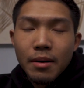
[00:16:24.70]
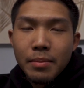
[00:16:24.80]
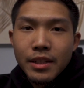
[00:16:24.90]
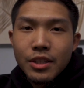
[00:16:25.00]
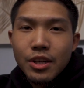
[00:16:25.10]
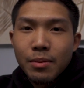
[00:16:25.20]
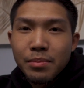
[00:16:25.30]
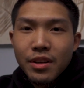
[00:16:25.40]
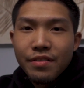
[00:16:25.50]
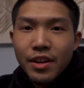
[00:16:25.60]
in
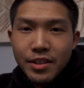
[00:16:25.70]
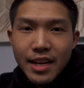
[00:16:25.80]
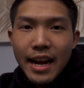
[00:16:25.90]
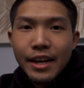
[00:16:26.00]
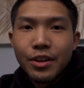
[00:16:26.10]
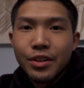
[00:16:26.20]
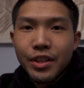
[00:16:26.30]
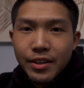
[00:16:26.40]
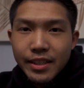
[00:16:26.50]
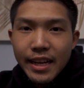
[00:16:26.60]
terms of their title,
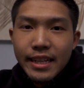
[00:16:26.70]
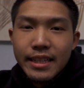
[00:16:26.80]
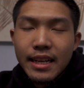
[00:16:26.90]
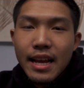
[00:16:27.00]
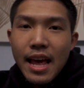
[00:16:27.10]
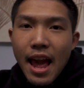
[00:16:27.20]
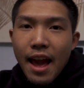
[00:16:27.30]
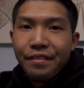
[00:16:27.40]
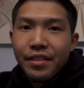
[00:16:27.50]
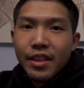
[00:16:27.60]
their date,
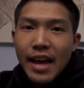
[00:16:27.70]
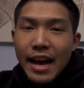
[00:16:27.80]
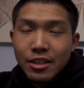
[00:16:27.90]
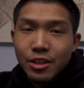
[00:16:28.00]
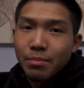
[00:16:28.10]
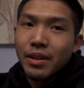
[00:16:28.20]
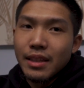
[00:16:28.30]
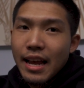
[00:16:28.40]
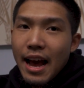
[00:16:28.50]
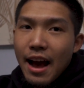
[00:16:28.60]
and the excerpt that
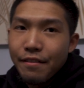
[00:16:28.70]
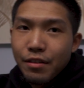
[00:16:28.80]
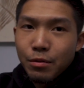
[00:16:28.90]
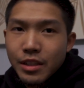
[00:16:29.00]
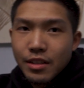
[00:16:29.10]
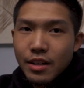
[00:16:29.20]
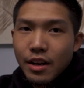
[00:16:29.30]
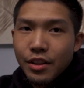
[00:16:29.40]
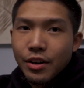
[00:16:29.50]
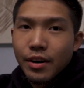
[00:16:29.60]
they have, which is
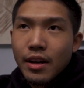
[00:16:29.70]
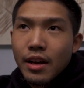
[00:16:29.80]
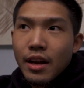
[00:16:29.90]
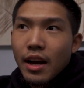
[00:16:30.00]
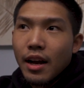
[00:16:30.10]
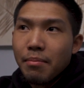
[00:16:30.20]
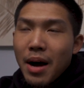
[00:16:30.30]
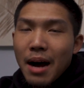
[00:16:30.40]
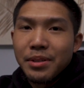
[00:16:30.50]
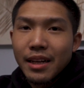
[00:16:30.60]
another
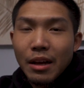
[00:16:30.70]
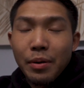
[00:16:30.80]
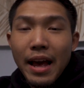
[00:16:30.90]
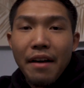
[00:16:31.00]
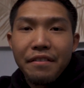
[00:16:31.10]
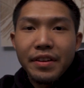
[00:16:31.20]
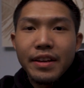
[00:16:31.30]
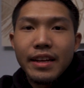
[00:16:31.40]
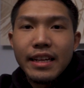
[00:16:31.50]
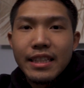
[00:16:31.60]
object that we have
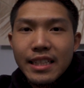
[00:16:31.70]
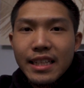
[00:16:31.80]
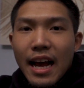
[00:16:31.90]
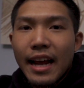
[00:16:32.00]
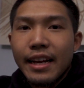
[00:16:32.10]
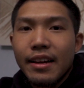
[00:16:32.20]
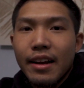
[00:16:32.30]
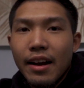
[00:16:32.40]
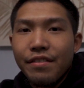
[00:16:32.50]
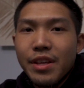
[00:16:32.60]
inside
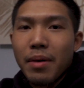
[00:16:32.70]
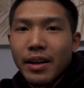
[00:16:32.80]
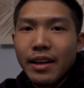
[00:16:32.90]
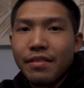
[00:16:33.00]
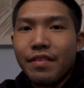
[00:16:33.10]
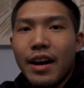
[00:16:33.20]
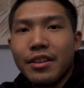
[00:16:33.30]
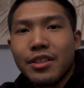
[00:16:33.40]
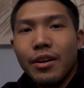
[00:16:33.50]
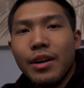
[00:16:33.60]
of the markdown file.
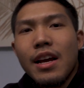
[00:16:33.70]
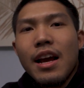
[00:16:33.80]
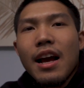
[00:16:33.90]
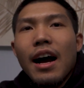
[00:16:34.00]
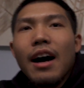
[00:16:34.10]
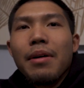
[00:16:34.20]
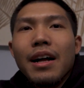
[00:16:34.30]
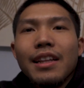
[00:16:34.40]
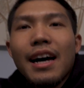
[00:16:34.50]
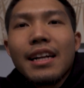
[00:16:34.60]
So
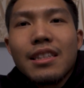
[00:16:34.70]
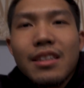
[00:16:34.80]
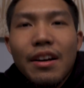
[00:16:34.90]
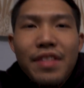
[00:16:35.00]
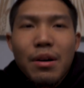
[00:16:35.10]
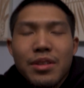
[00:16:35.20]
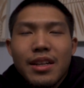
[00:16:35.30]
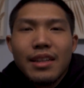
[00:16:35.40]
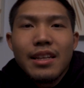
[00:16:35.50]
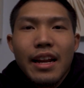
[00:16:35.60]
a lot of stuff that was
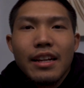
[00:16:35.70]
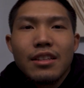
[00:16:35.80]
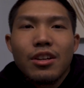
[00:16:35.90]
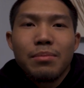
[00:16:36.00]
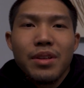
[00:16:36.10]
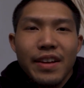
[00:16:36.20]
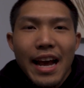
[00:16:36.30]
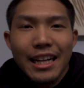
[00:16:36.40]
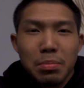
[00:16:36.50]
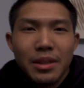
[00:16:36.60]
done today in terms of
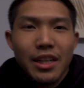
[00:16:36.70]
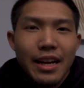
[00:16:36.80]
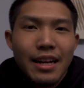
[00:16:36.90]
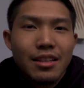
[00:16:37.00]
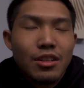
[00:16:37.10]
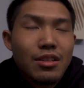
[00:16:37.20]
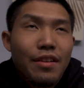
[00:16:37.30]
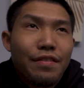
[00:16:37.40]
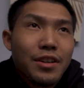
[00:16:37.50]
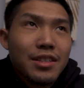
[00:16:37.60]
Gatsby.js. This is
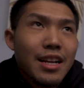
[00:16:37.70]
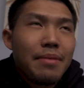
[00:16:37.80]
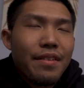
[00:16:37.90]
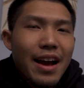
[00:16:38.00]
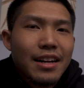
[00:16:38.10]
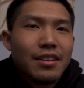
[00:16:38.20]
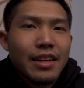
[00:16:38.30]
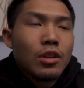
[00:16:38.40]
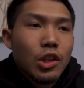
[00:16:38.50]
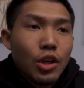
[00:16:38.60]
the first time I've
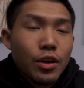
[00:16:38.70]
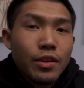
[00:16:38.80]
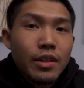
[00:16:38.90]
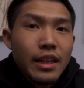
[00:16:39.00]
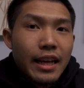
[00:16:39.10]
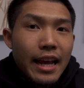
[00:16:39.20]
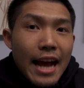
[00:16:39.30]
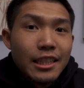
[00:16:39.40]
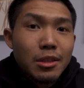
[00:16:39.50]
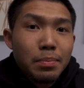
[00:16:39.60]
actually learned
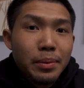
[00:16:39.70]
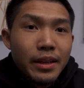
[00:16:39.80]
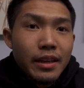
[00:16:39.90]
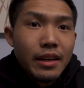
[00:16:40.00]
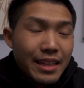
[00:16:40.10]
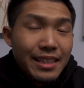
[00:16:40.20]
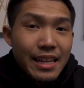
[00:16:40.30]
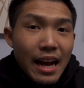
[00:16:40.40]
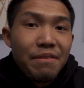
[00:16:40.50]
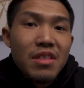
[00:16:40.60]
Gatsby in
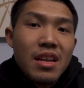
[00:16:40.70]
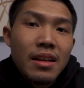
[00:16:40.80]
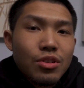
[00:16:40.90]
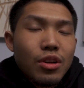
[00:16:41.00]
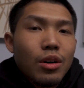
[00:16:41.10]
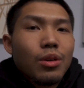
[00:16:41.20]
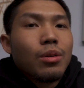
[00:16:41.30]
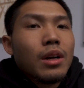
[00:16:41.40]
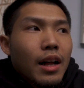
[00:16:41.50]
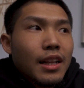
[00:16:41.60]
depth,
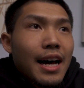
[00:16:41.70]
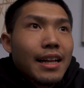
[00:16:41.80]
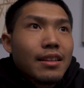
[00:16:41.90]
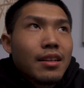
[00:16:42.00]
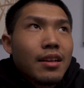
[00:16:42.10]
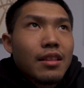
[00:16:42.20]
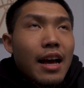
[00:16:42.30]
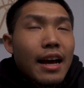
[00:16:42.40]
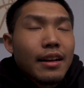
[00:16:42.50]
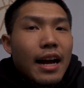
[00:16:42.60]
so a lot
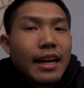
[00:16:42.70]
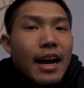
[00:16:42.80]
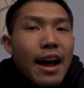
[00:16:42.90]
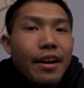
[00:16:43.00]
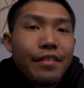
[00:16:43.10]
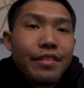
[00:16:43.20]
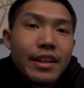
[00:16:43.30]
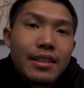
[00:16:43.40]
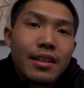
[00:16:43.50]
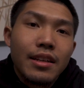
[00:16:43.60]
that I got out of
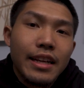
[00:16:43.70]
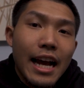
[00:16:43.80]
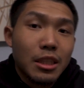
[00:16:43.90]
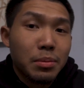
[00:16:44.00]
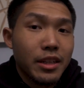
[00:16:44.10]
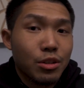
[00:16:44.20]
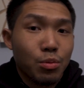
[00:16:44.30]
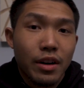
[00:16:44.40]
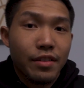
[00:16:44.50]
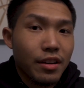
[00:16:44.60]
it. Gatsby is
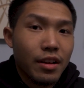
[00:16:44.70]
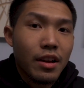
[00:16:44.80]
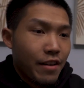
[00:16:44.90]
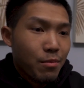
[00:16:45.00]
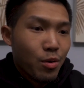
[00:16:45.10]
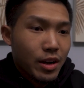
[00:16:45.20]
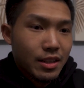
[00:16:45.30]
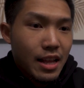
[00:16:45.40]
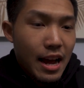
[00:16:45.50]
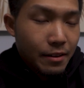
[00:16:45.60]
one of the frameworks
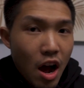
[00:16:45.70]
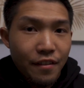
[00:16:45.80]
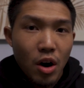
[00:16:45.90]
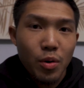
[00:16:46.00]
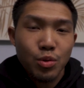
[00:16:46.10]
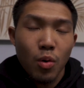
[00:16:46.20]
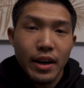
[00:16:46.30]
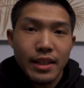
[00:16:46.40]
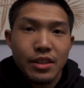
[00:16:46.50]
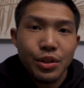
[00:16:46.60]
that I've always
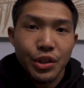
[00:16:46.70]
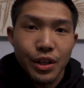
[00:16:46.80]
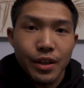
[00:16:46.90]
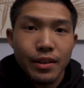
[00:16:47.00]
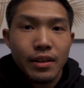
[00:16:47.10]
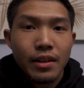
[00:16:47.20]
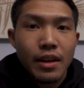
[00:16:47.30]
wanted to learn,